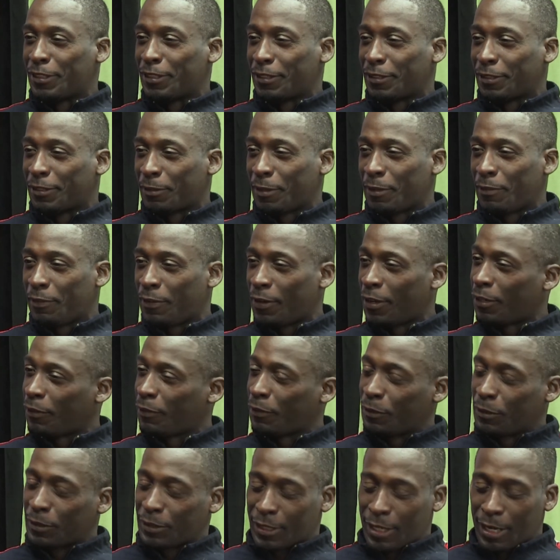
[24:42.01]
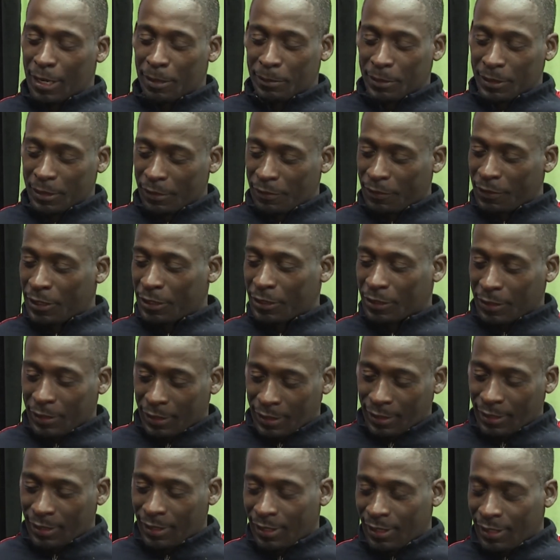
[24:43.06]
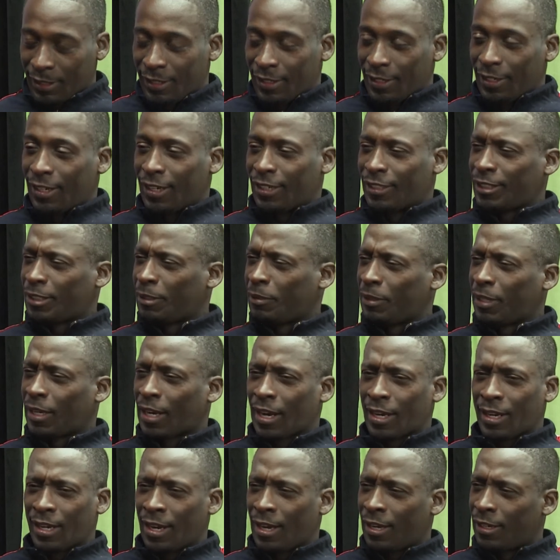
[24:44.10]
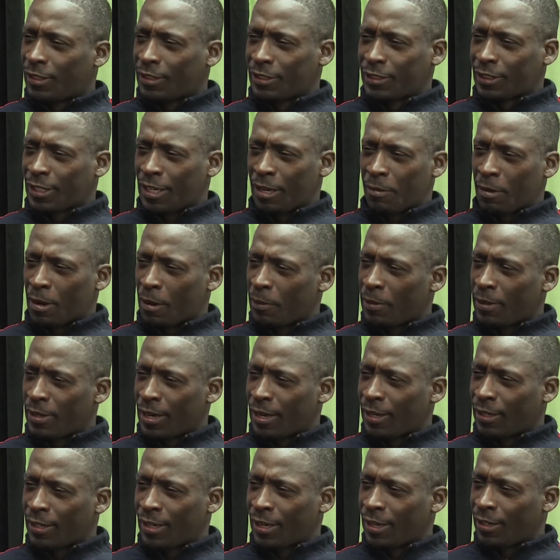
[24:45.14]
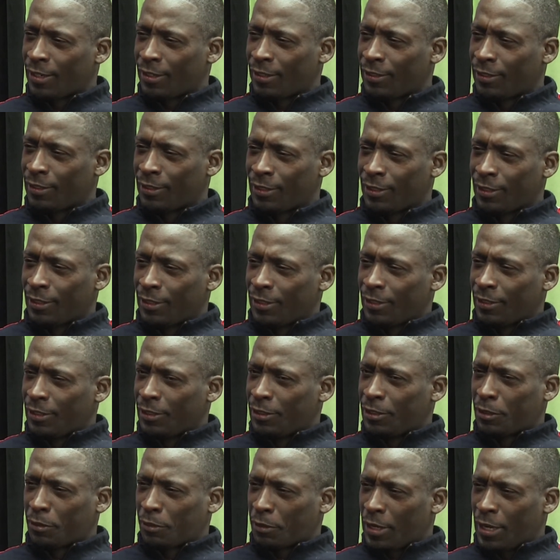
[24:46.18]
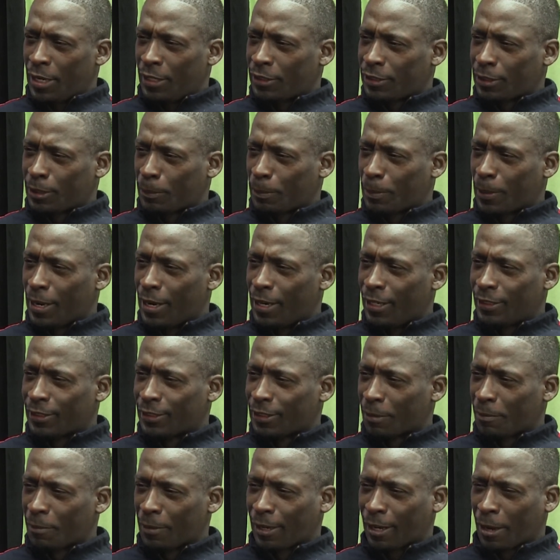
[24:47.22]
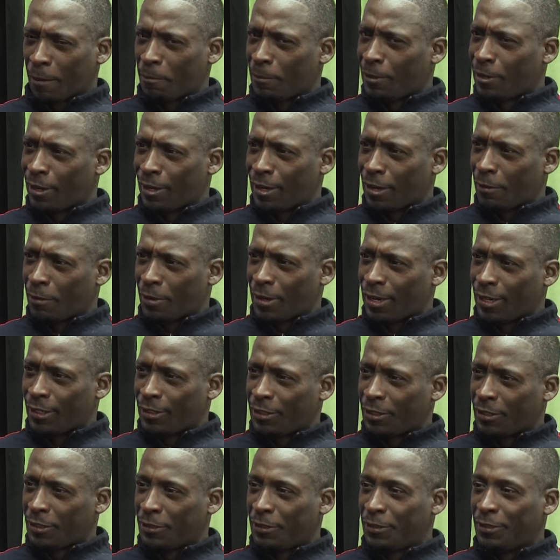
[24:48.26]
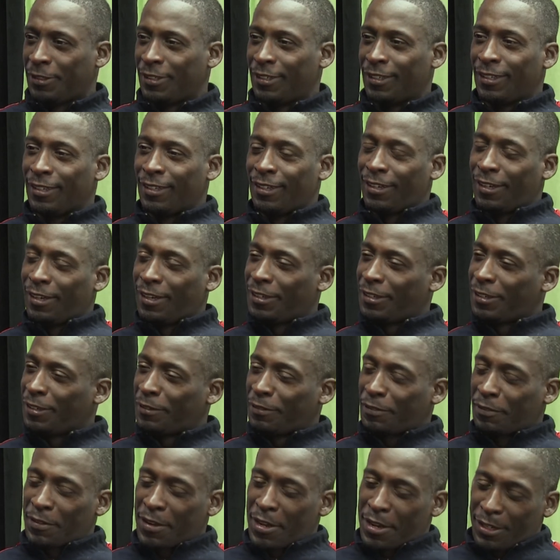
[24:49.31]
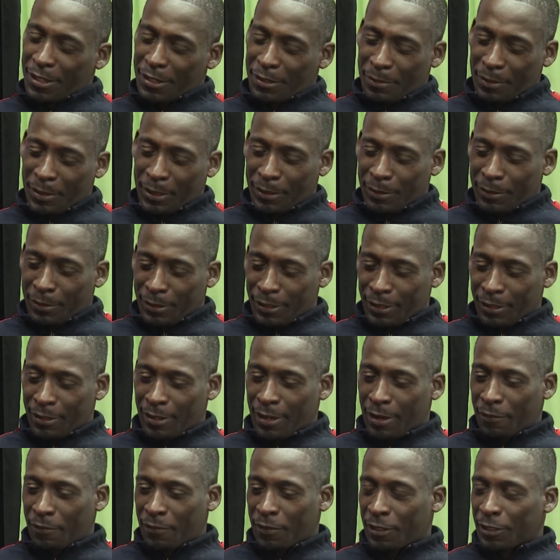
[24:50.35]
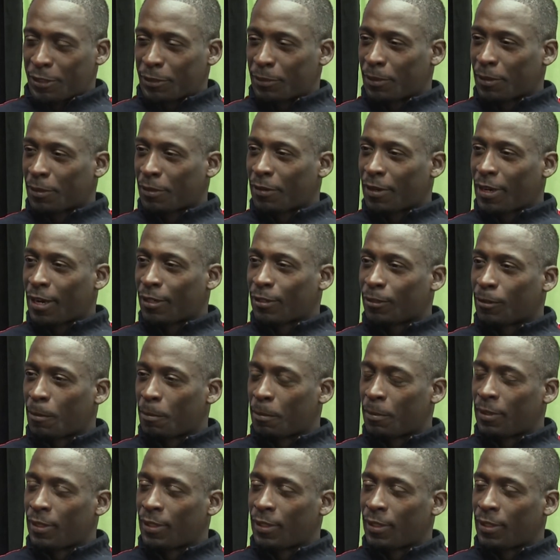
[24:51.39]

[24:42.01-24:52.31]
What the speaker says: We failed a few times, and eventually, and she was like, I can't understand why we're not getting these grants, Tobias. I'm like, I'm good at what I do. And then finally we, that first one cracked open.